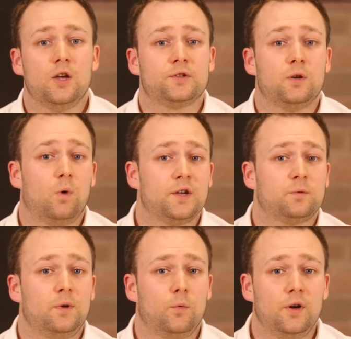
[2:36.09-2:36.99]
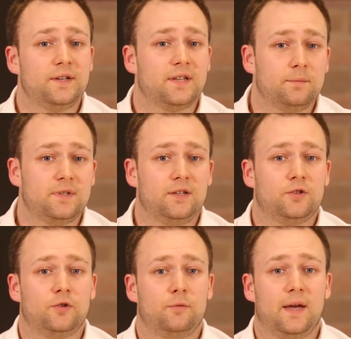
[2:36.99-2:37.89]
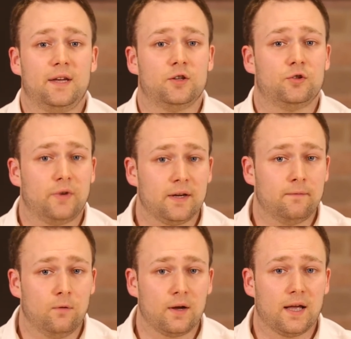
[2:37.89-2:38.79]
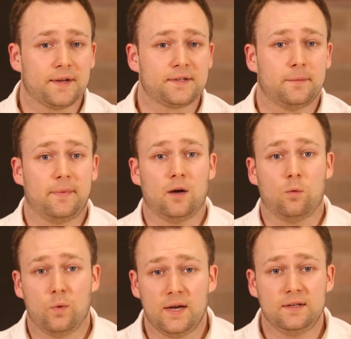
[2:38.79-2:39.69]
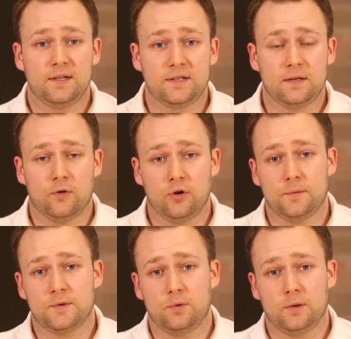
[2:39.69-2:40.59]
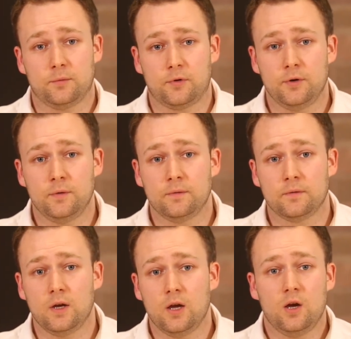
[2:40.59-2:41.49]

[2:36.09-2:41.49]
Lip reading: So whilst we weren't attempting to make a direct forecast about when listing volumes would improve,